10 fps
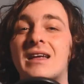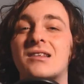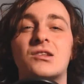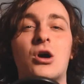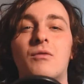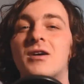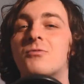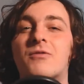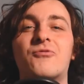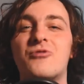gets covered
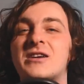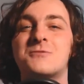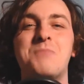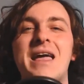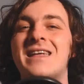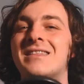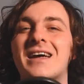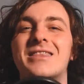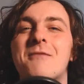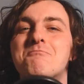with fresh paint
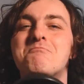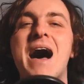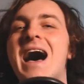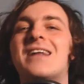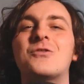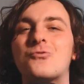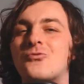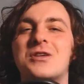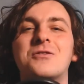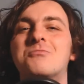and the mad
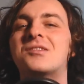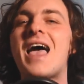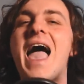rhythms